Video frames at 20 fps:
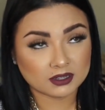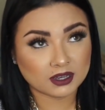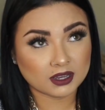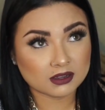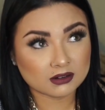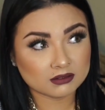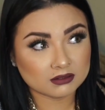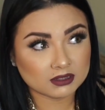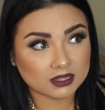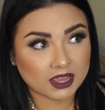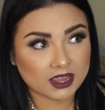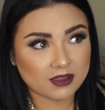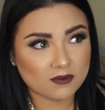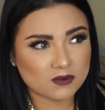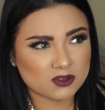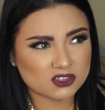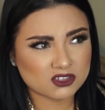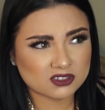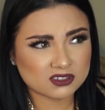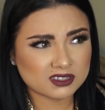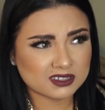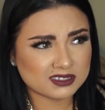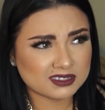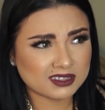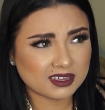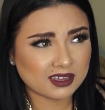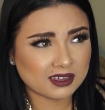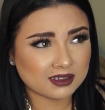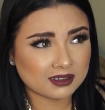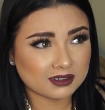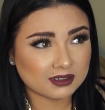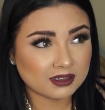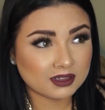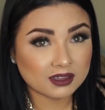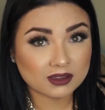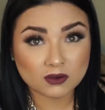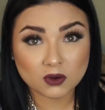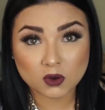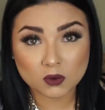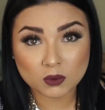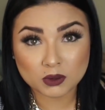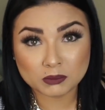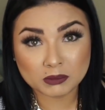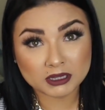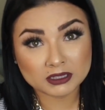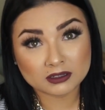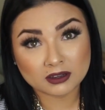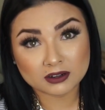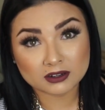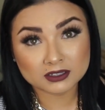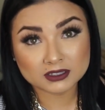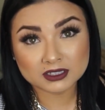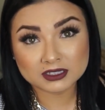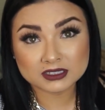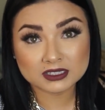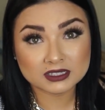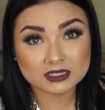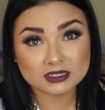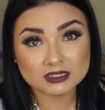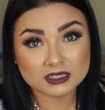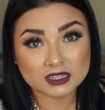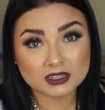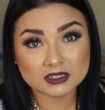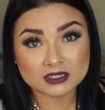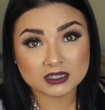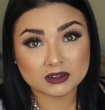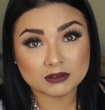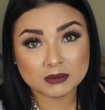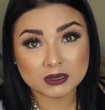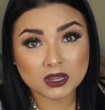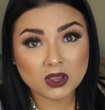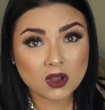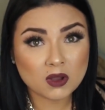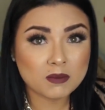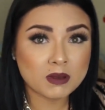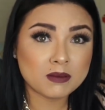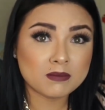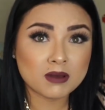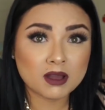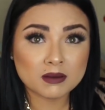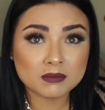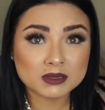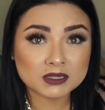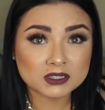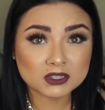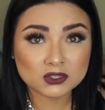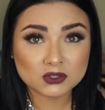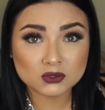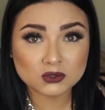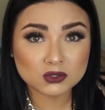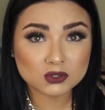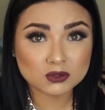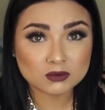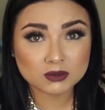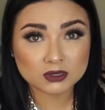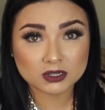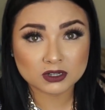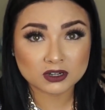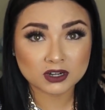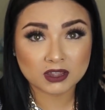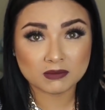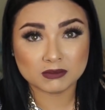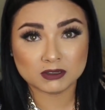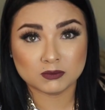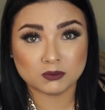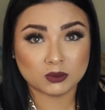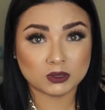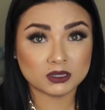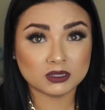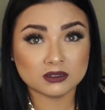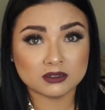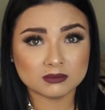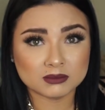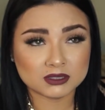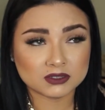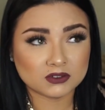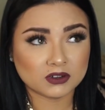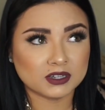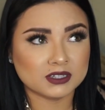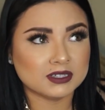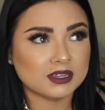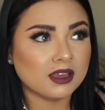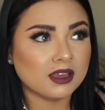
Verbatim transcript: I don't like when she does that. Or when my daughter does it, it tells everybody, oh, my mom is a YouTuber and her name is Pretty Little Miss Grace.